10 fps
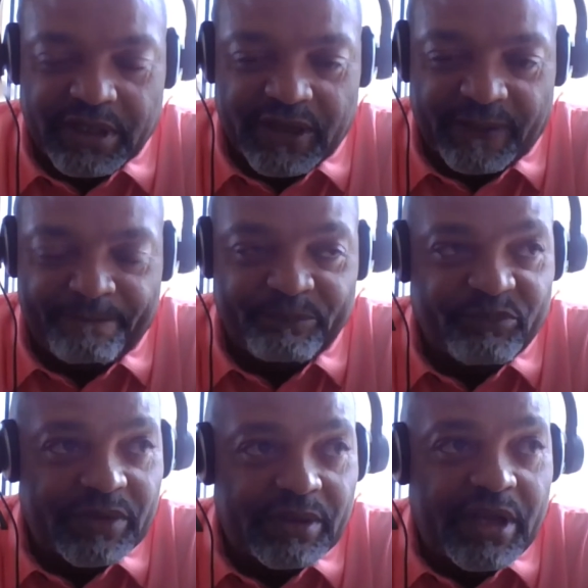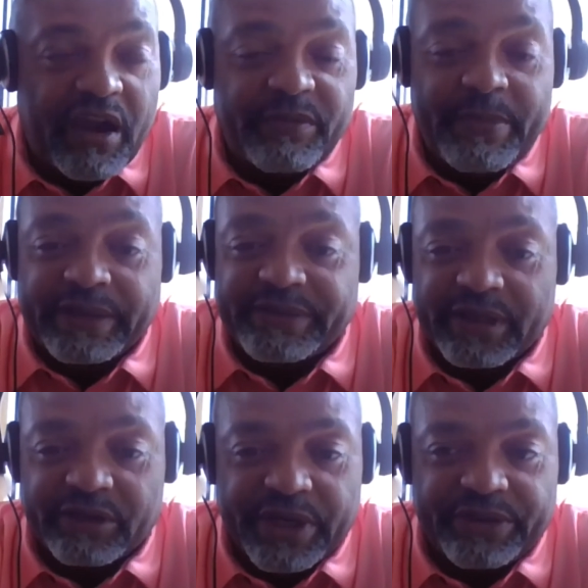Okay everybody
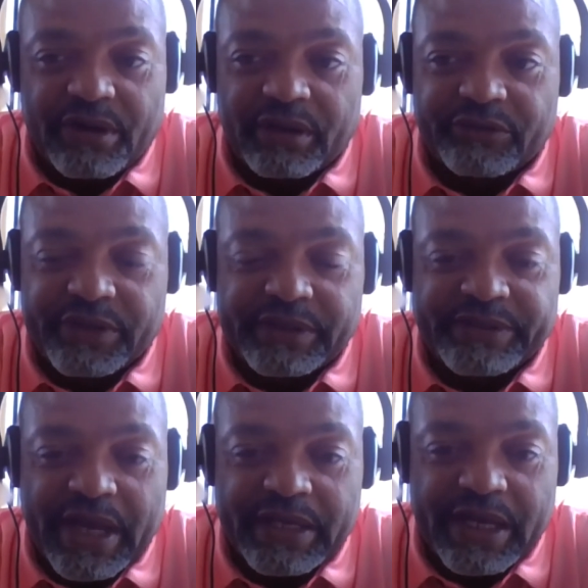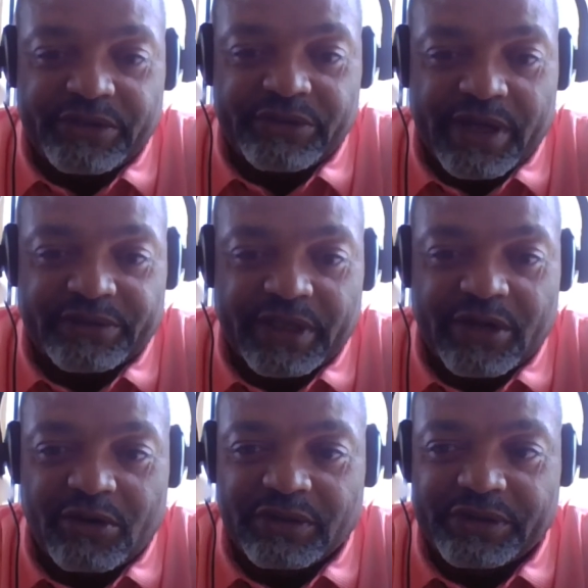said great. They all agreed to sign on to it. I was
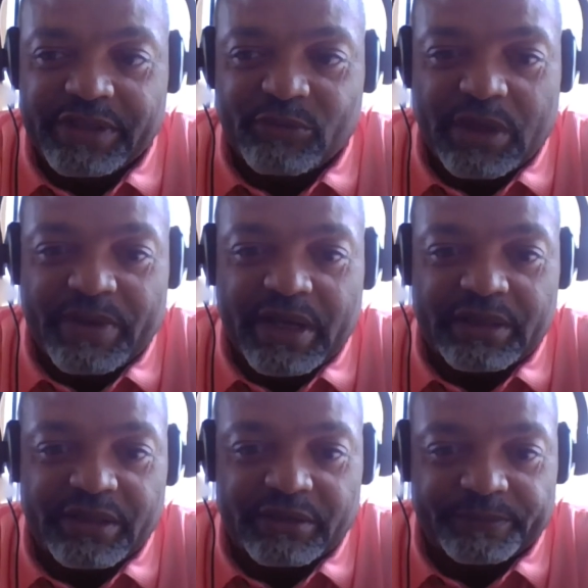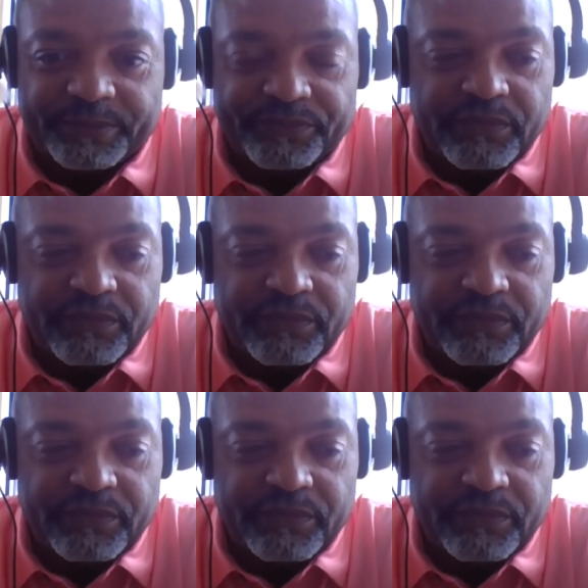like, holy shit, what am I gonna do?